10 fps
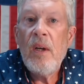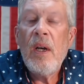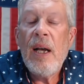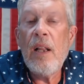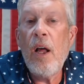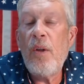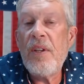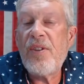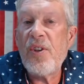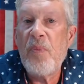Hello,
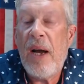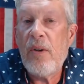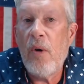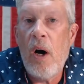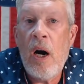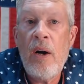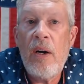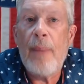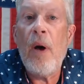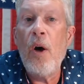this is Michael Hart.
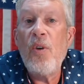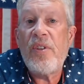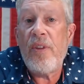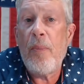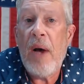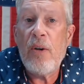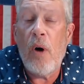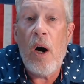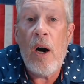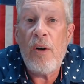I'm host of The Michael
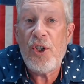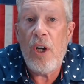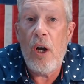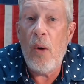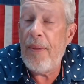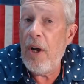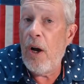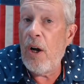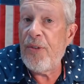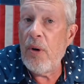Hart Show and the
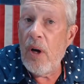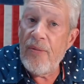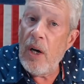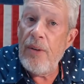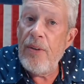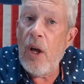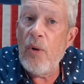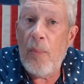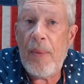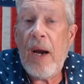author of Unknown
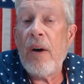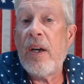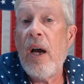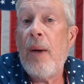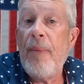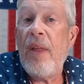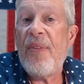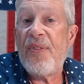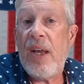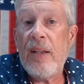America
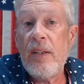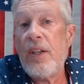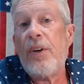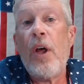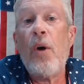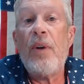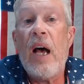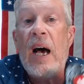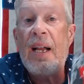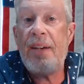Myths and Little Known
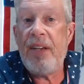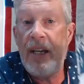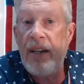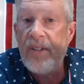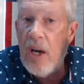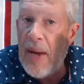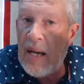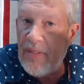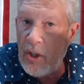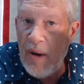Oddities about
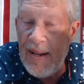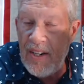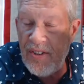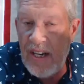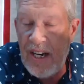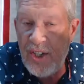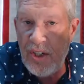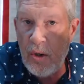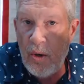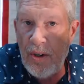the Greatest Nation
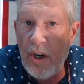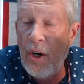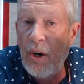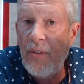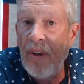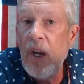on Earth,